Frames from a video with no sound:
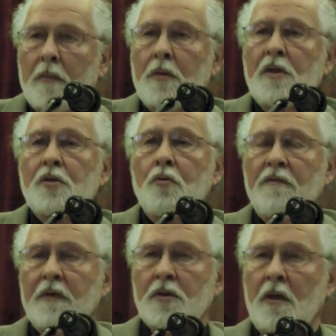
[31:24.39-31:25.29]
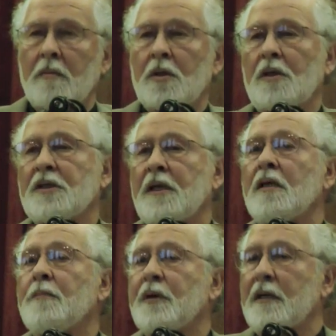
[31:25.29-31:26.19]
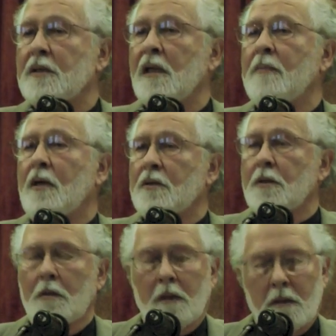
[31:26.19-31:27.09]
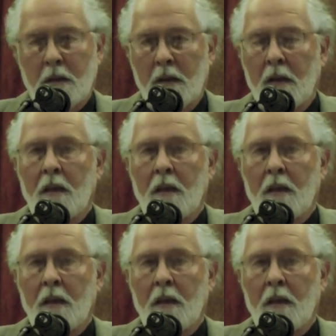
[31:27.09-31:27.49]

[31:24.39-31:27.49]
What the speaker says: There were these universal events like saying their prayers, namaz, all right.